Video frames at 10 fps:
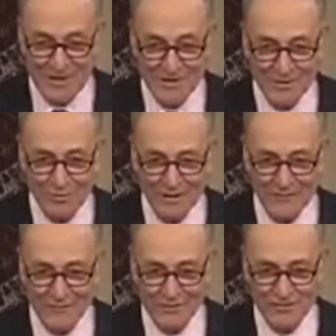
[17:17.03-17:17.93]
when I
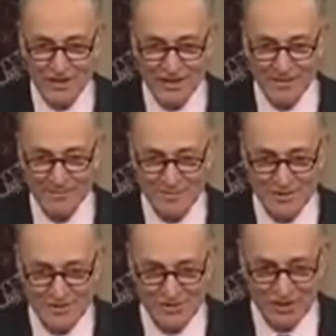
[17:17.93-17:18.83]
first came to
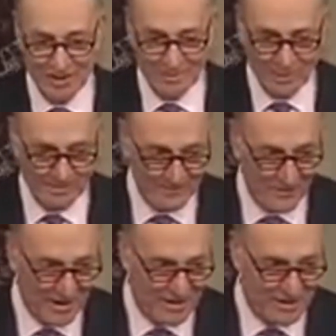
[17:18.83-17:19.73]
this chamber.
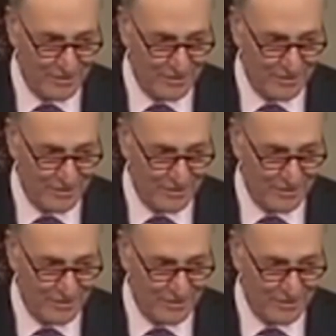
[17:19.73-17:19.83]
I yield the